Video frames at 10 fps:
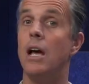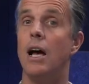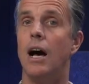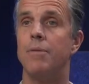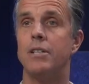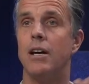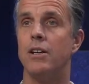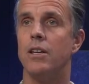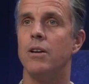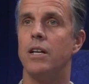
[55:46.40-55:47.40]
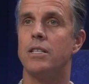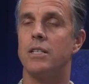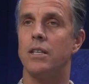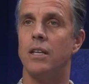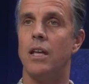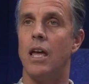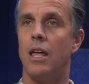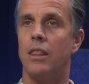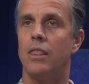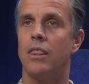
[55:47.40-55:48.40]
I'm telling you, it's
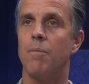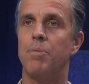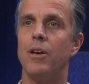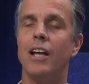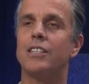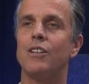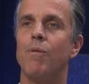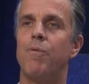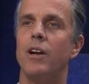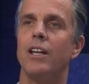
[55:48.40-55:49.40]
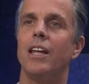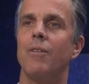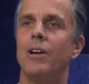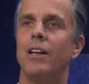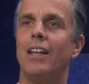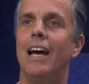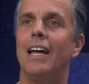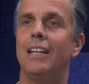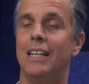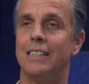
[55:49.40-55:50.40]
the it's so funny that we
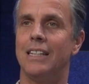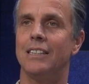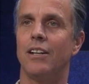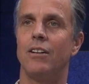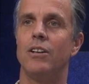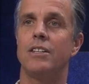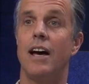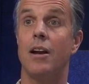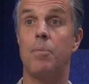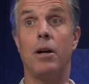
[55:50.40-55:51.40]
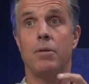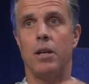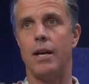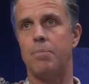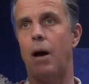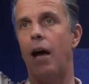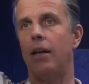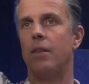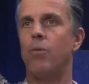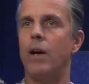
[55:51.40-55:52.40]
that these things are looked down upon like by
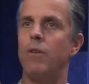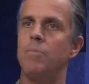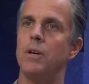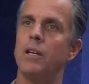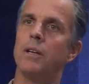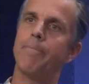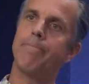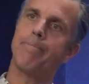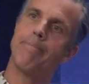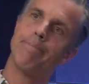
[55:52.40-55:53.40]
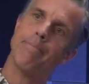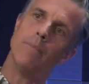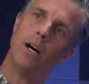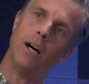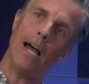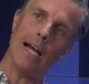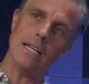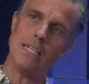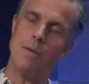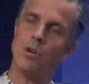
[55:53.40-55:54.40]
the way we've been uh,
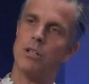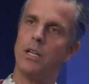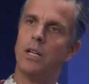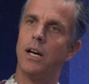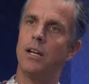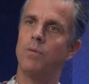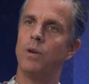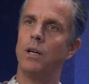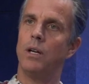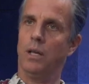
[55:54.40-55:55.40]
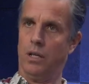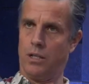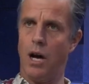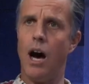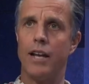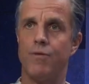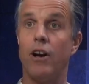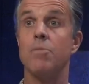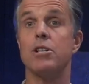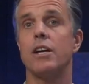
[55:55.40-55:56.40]
academically kind of taught. It's
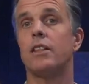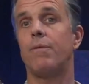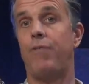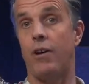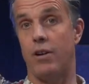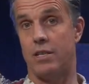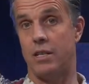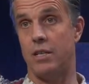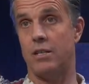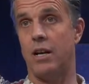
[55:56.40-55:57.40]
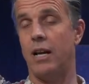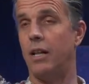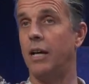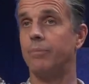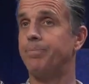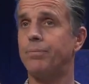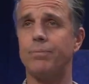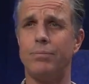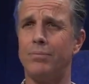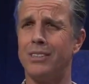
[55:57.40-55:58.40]
very much like the Pharisees, right? Like
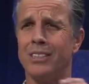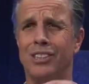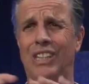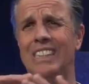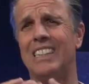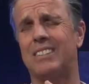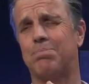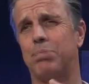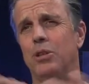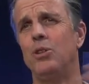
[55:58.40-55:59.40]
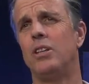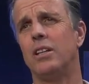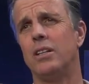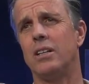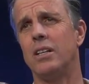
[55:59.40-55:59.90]
Jesus blew the